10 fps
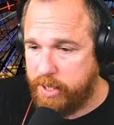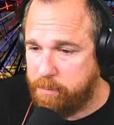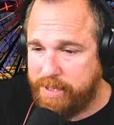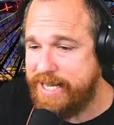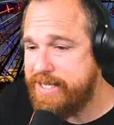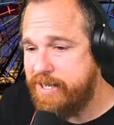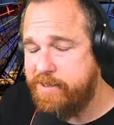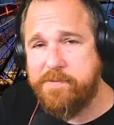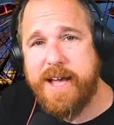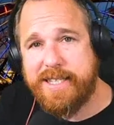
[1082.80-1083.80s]
plays into the
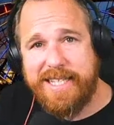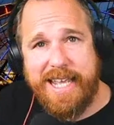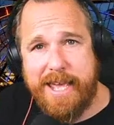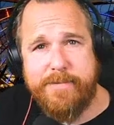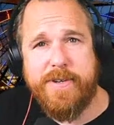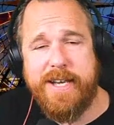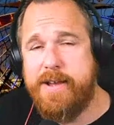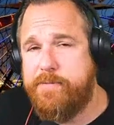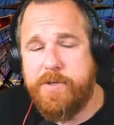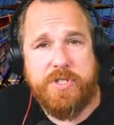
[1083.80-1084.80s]
fact that every night,
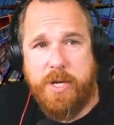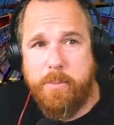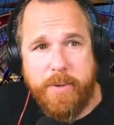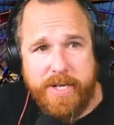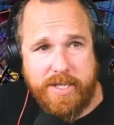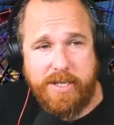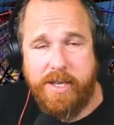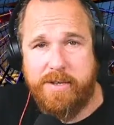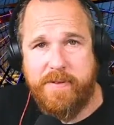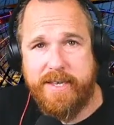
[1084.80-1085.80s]
for some reason,
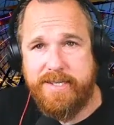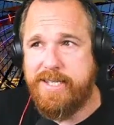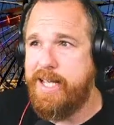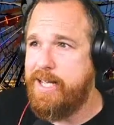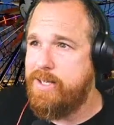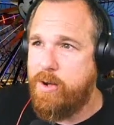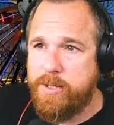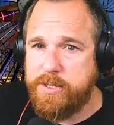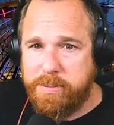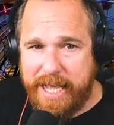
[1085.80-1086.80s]
in Fantasyland, all
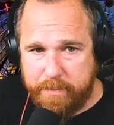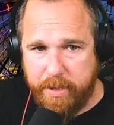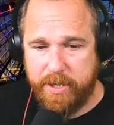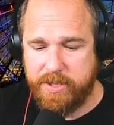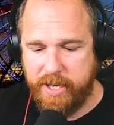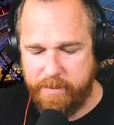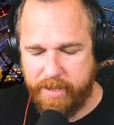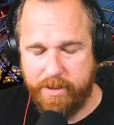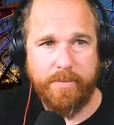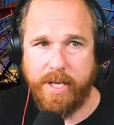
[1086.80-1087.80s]
the blackbirds come
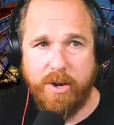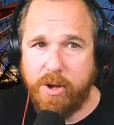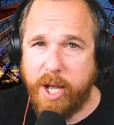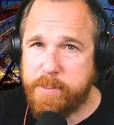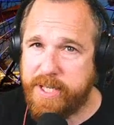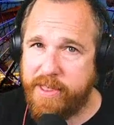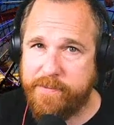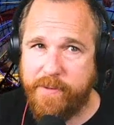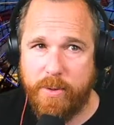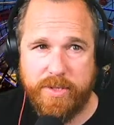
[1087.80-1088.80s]
in. It all comes together,
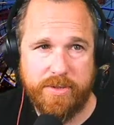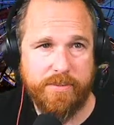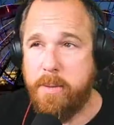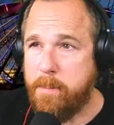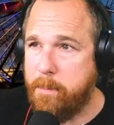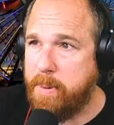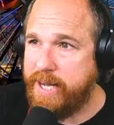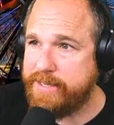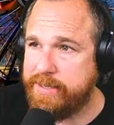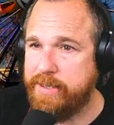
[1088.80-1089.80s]
folks.
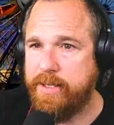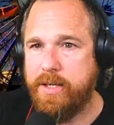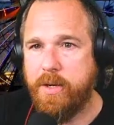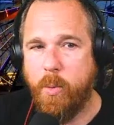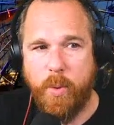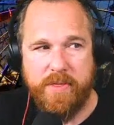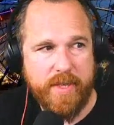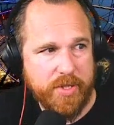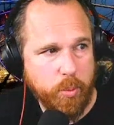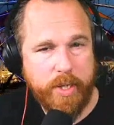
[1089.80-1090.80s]
But when
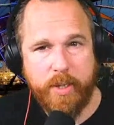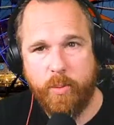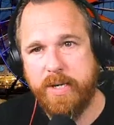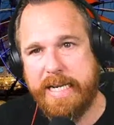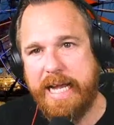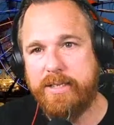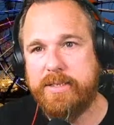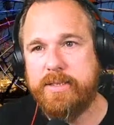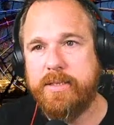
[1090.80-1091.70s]
this wouldn't work out,